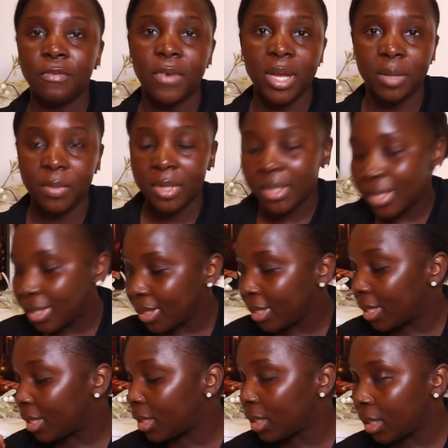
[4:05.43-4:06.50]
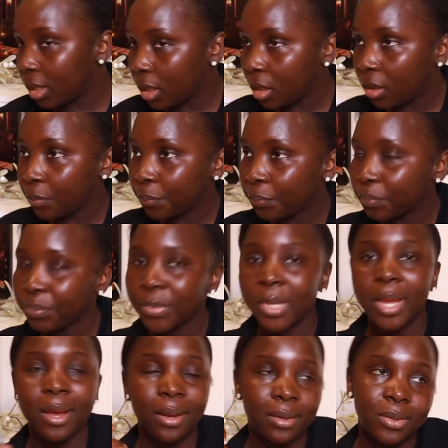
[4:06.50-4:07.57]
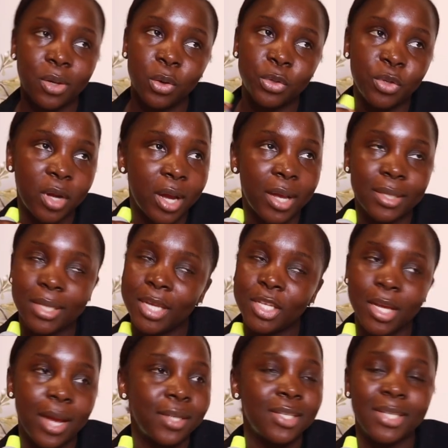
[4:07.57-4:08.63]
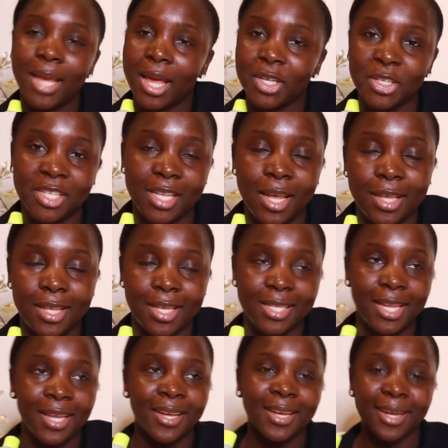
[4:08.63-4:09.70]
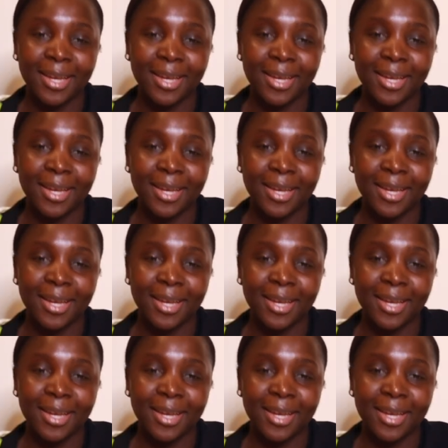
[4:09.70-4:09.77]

vitamin C and E. And yo, you guys, I, I just have to say this.